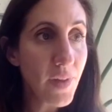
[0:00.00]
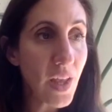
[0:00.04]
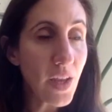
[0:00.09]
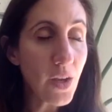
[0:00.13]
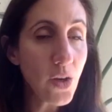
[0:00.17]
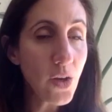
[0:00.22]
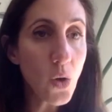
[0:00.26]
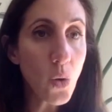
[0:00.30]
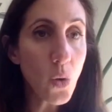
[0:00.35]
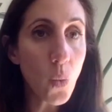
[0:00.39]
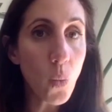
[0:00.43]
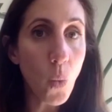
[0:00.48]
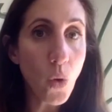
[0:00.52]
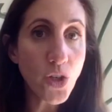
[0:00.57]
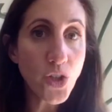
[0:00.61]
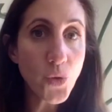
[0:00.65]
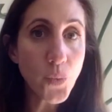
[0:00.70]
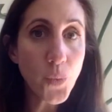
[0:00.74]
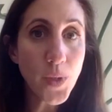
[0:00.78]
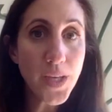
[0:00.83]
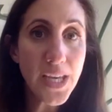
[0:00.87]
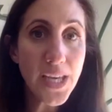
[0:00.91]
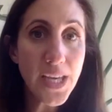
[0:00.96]
You know, once
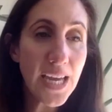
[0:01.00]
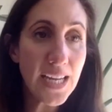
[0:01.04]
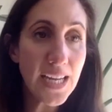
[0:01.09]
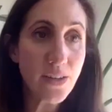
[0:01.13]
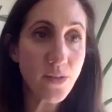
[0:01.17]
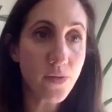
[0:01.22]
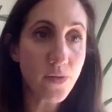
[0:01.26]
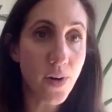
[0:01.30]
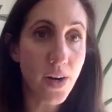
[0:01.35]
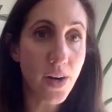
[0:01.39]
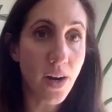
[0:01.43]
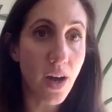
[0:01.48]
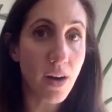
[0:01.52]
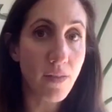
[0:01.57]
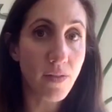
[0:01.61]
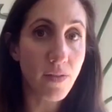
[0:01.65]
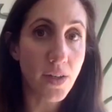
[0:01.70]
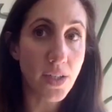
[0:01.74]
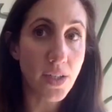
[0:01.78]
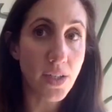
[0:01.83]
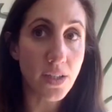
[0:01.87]
we get in front of a